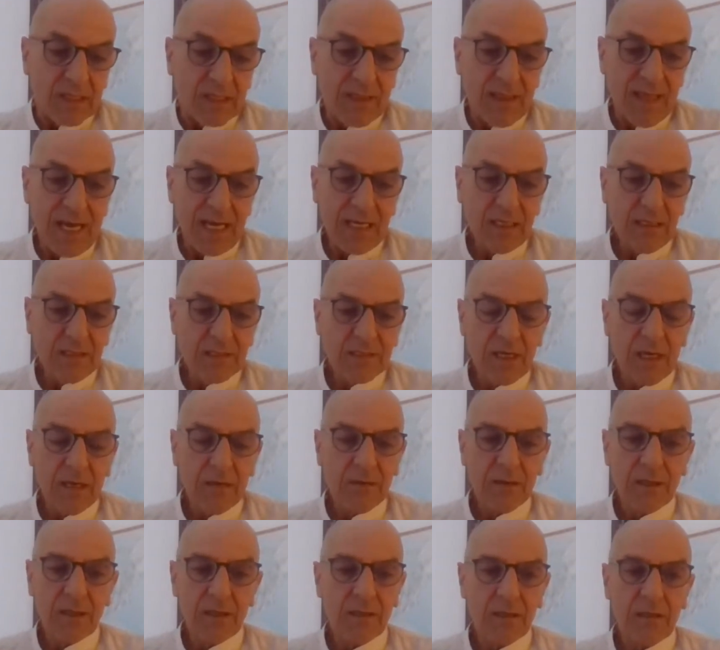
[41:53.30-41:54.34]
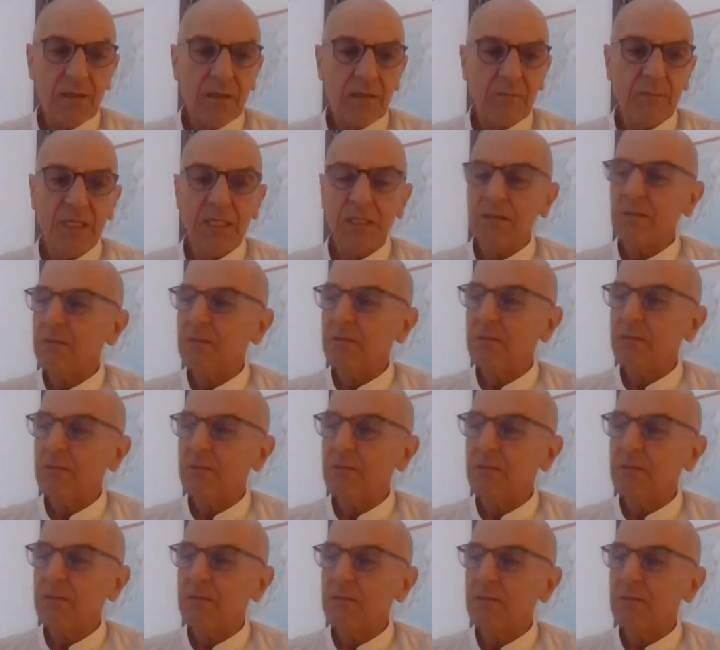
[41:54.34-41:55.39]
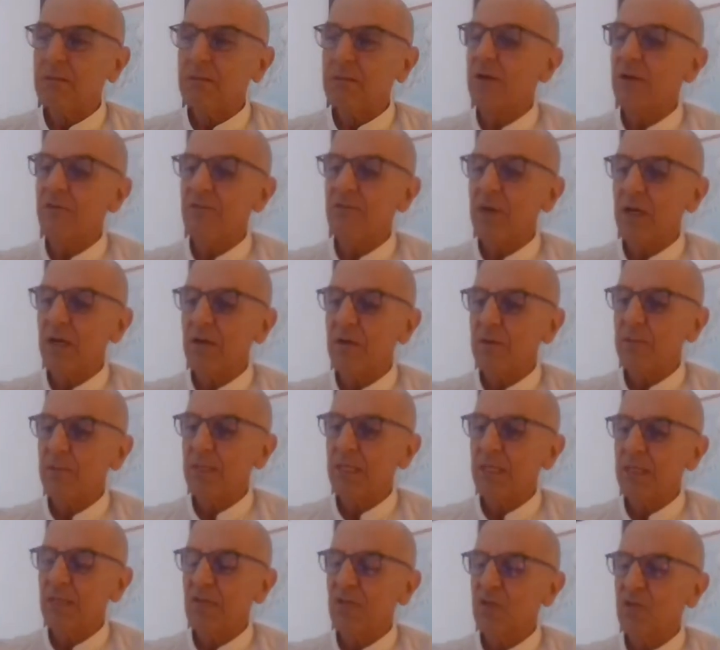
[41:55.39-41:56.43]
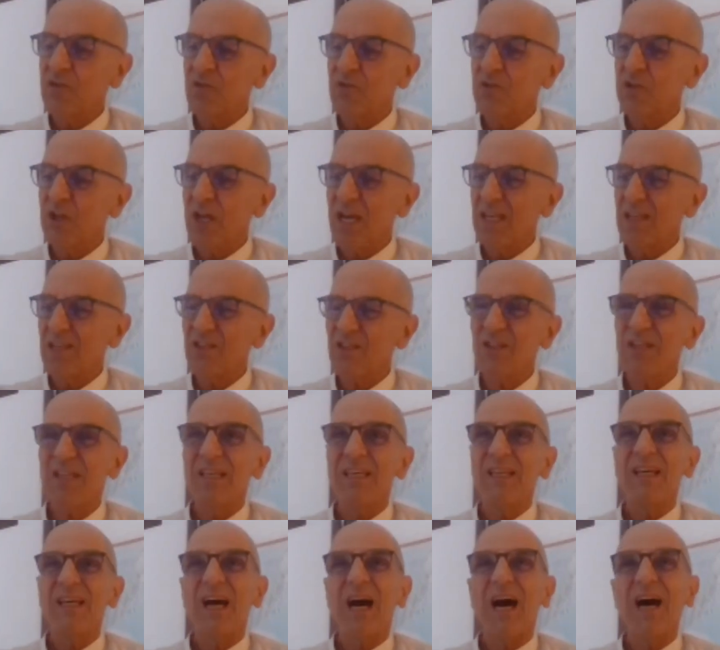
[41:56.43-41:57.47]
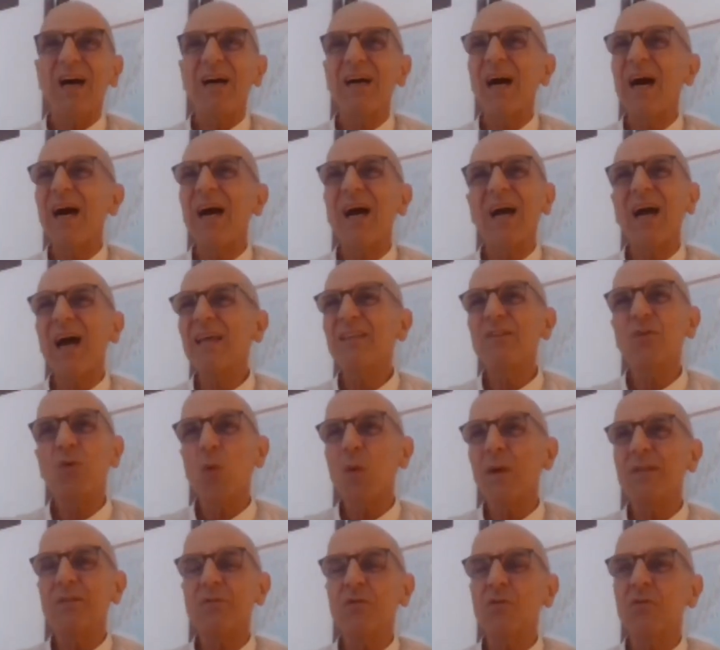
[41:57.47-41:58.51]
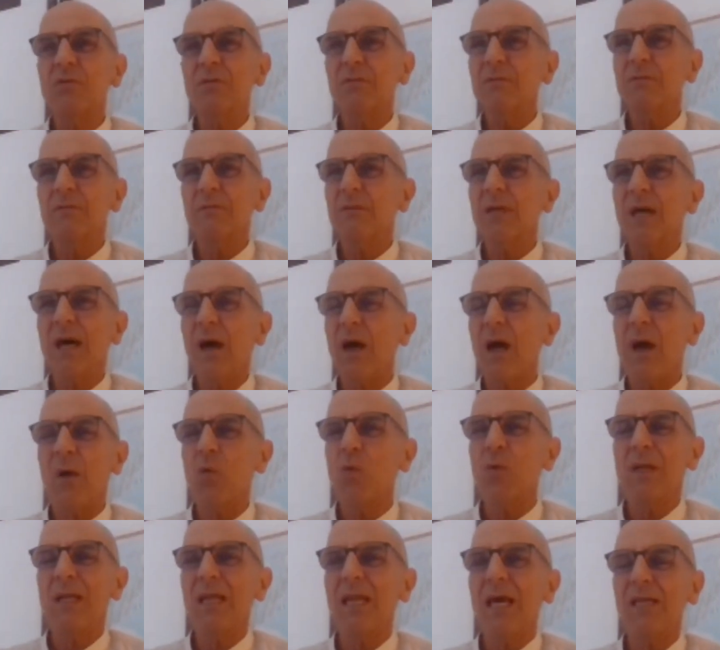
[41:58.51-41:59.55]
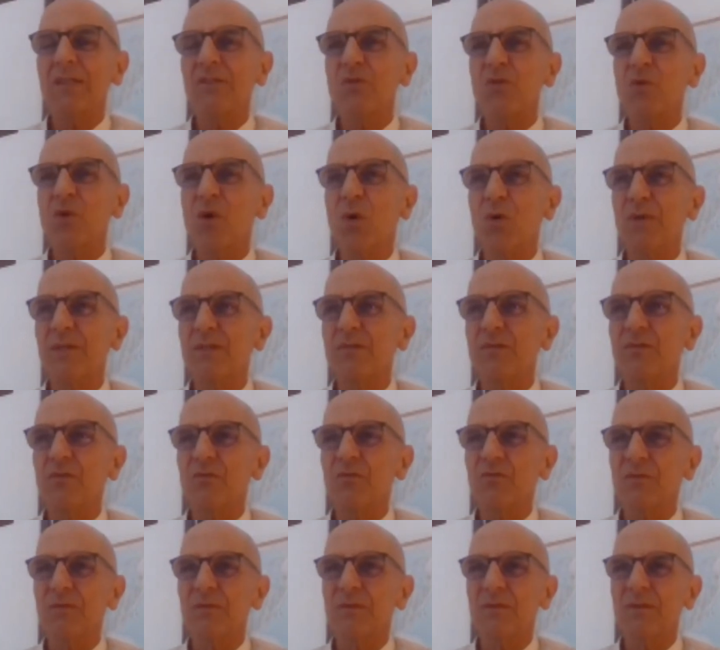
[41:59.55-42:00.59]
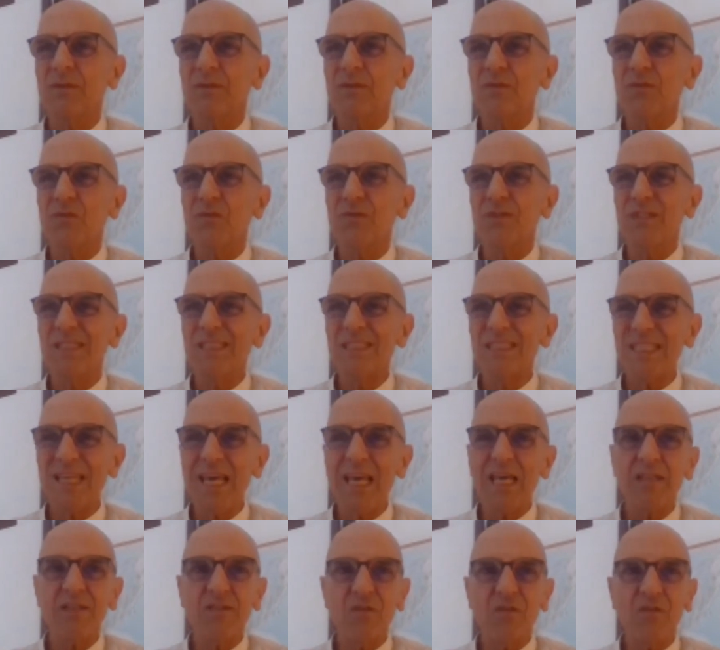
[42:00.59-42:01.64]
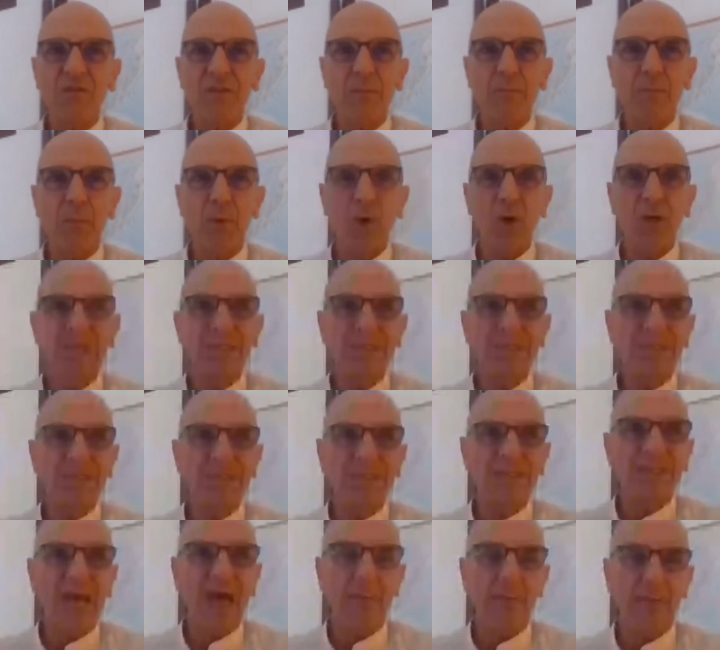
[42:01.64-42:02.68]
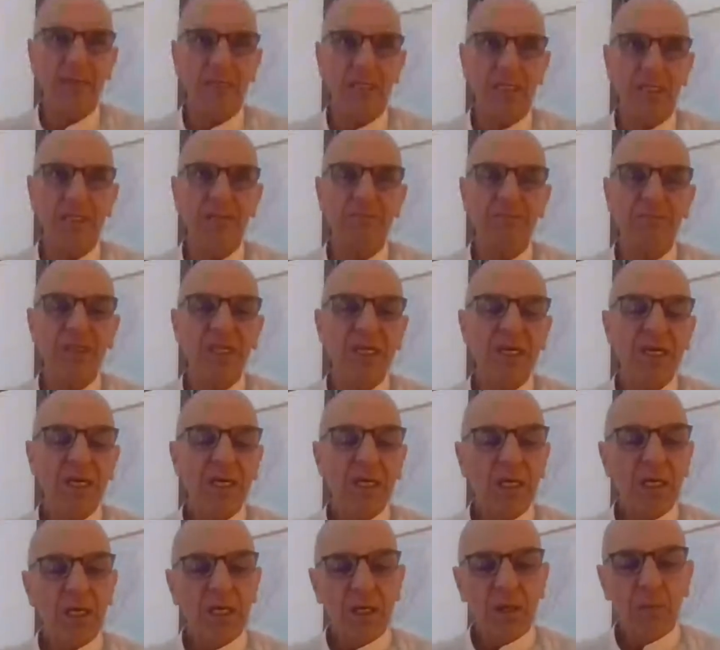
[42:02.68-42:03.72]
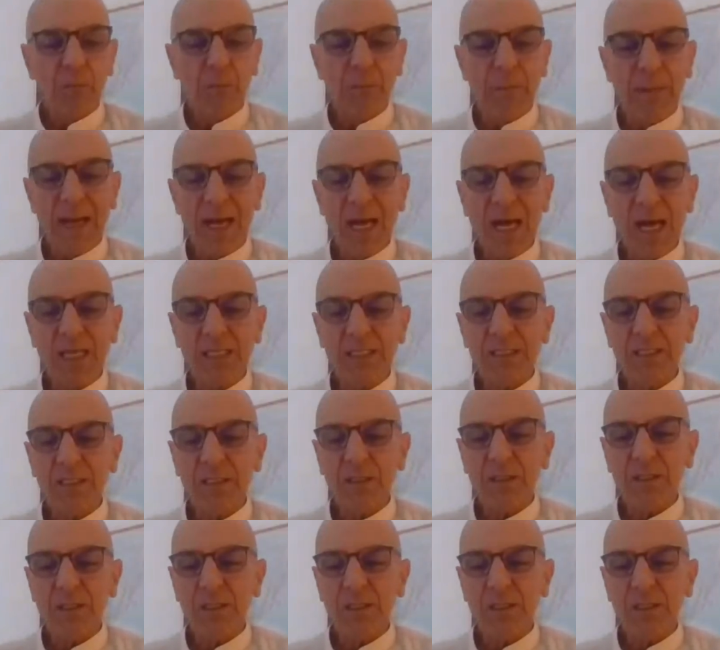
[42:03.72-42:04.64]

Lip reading: that is I mean, a very very big change. I don't want to. I wouldn't like to go into details of the politics happening, but